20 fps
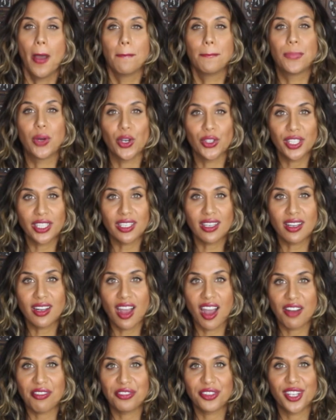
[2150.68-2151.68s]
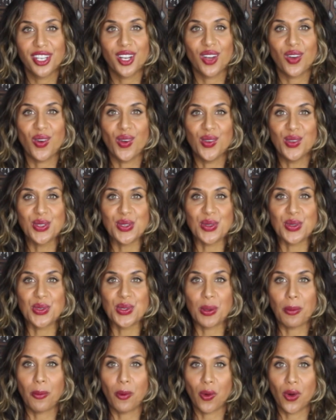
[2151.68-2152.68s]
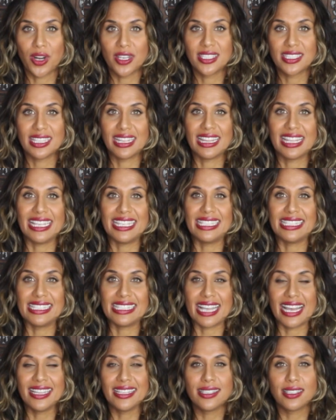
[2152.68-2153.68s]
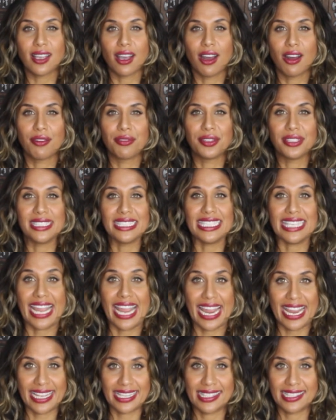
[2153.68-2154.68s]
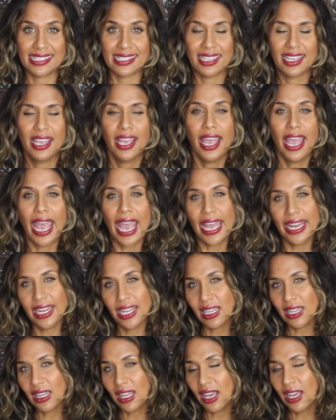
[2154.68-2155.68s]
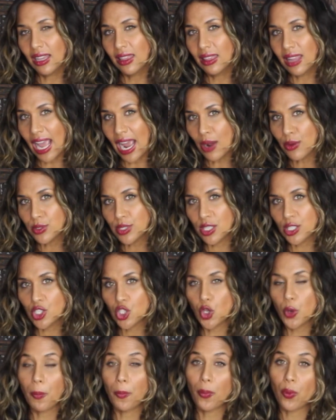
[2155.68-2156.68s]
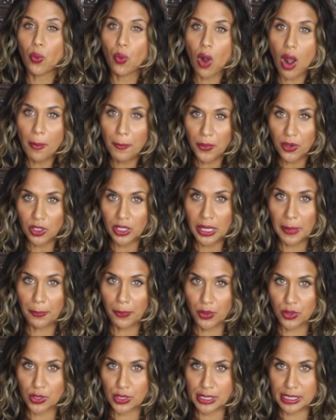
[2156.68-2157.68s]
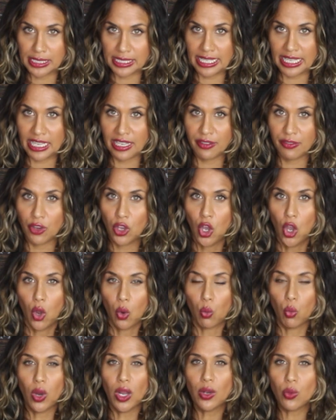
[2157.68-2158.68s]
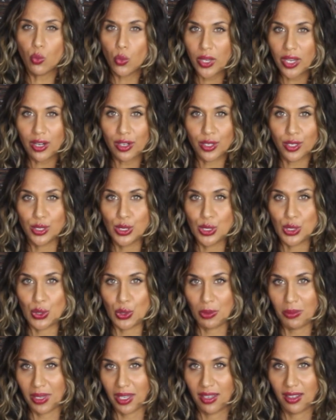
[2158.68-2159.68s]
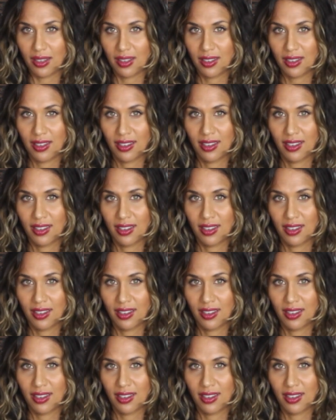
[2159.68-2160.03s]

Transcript: Bodhika kapha also supports the sense of taste, and it allows us to properly perceive what we are consuming.